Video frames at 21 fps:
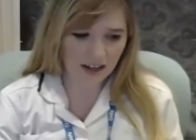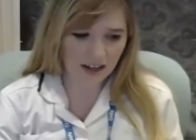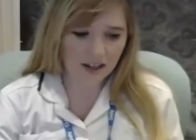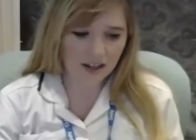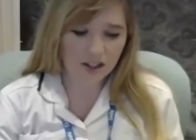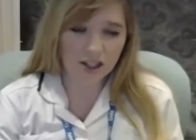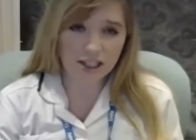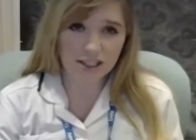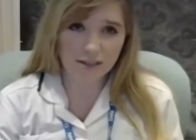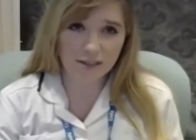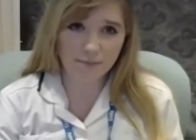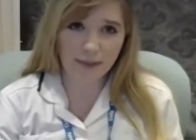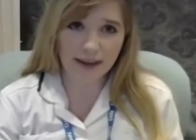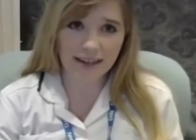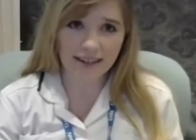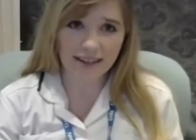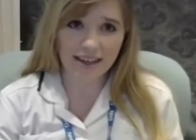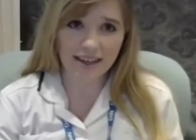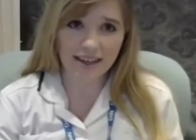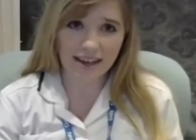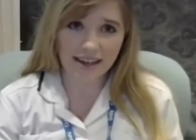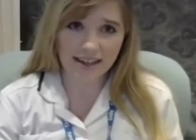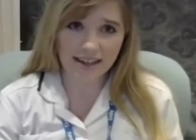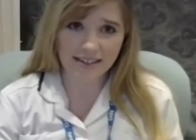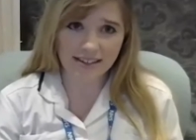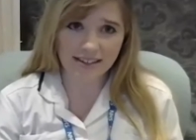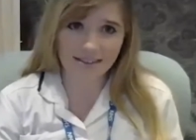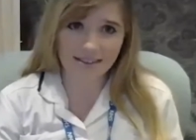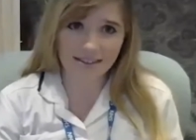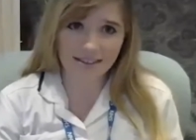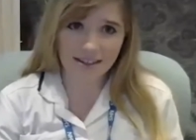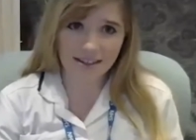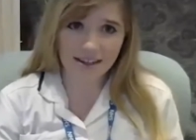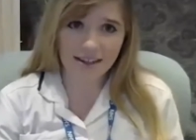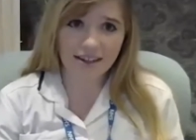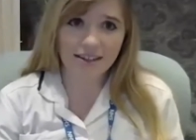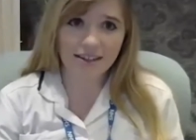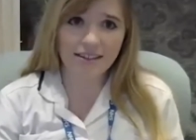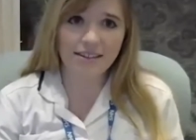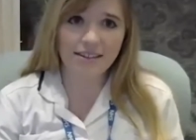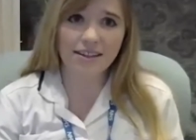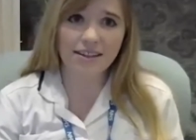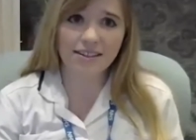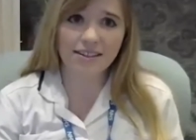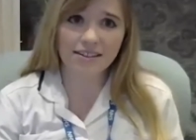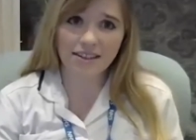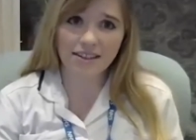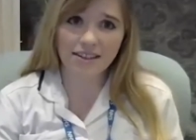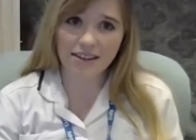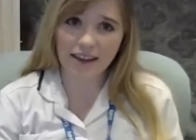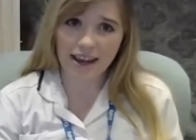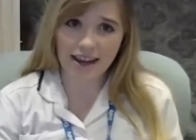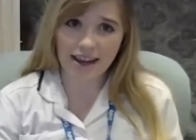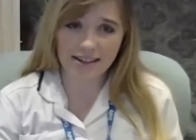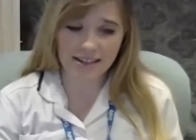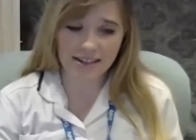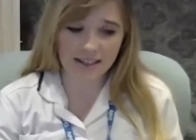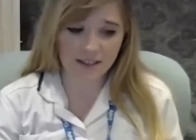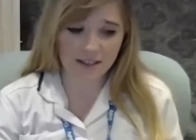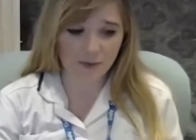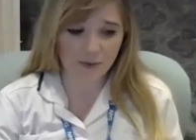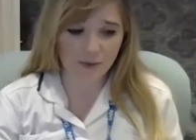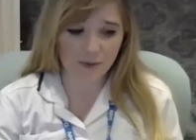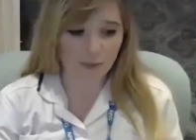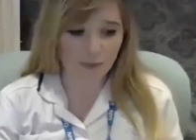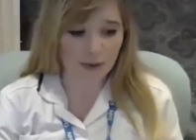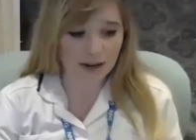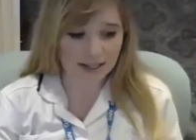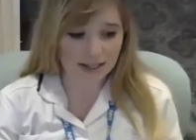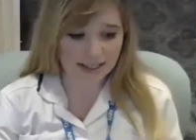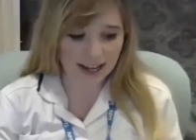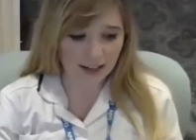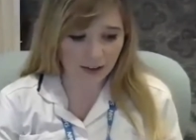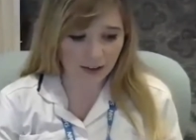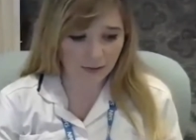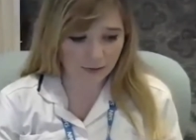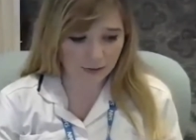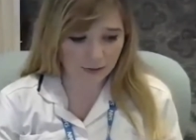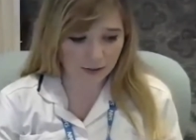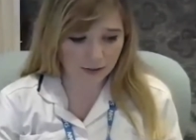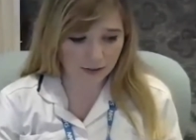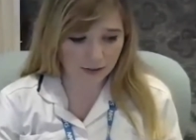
She spent years dislocated from herself.